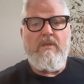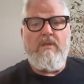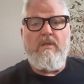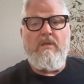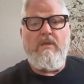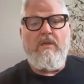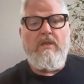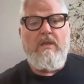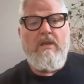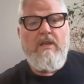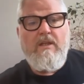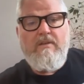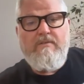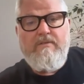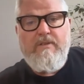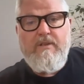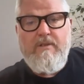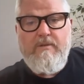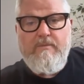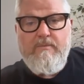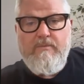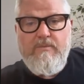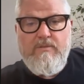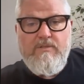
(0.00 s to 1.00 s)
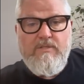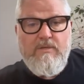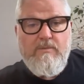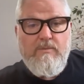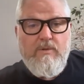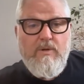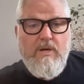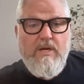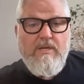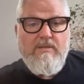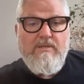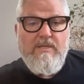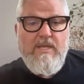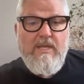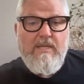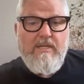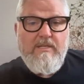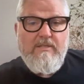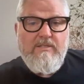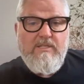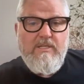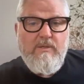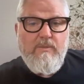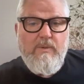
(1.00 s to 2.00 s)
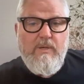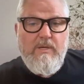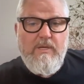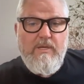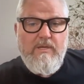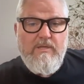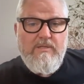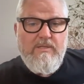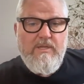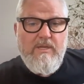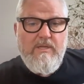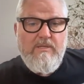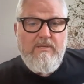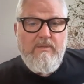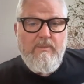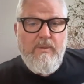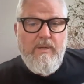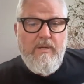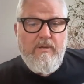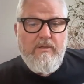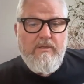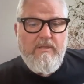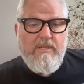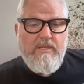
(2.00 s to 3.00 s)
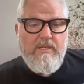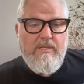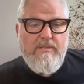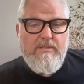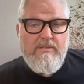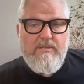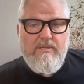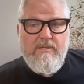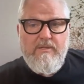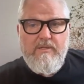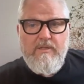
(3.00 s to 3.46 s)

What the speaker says: and have him summarize that. Let's see what he says about this